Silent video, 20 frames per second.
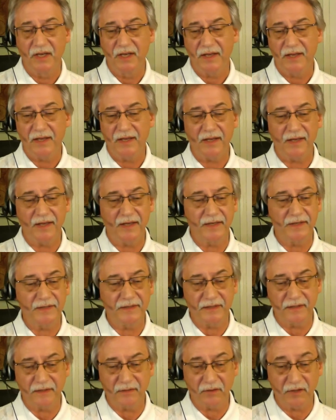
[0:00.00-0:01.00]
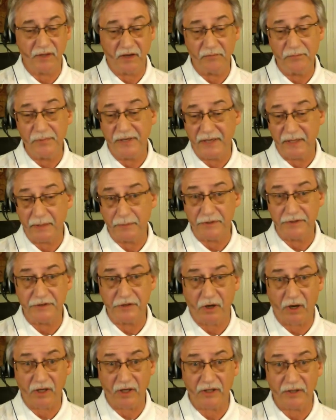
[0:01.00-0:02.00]
and love being able to
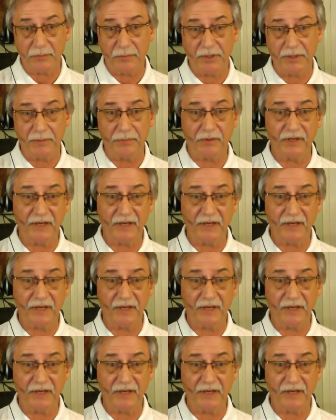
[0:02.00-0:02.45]
talk to people